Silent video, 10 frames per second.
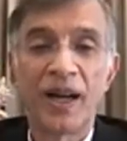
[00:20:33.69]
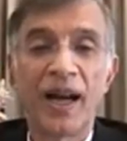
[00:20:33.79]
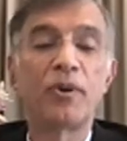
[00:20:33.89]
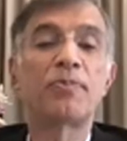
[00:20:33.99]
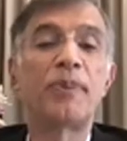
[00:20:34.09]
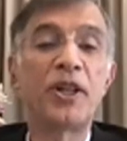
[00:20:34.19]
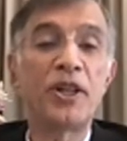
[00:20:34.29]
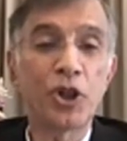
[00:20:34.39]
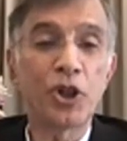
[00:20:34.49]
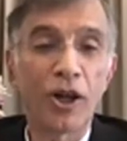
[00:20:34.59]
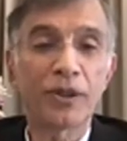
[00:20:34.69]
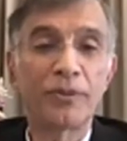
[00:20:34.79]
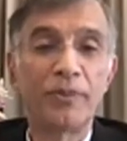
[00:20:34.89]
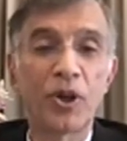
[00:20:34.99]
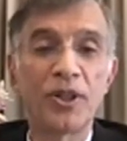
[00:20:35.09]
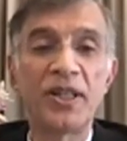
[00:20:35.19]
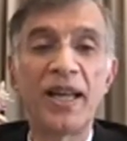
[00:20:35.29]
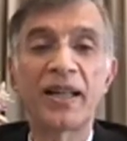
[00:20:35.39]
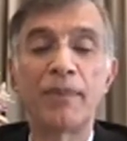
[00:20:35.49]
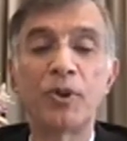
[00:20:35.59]
I was pretty shocked because he
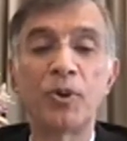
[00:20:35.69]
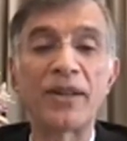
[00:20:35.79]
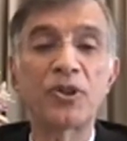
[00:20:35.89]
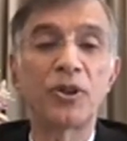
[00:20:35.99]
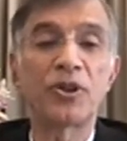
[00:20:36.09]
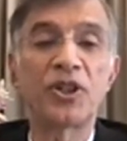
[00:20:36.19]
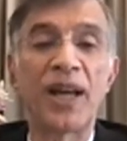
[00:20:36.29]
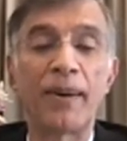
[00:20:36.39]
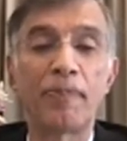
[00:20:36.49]
had come to ASSOCHAM,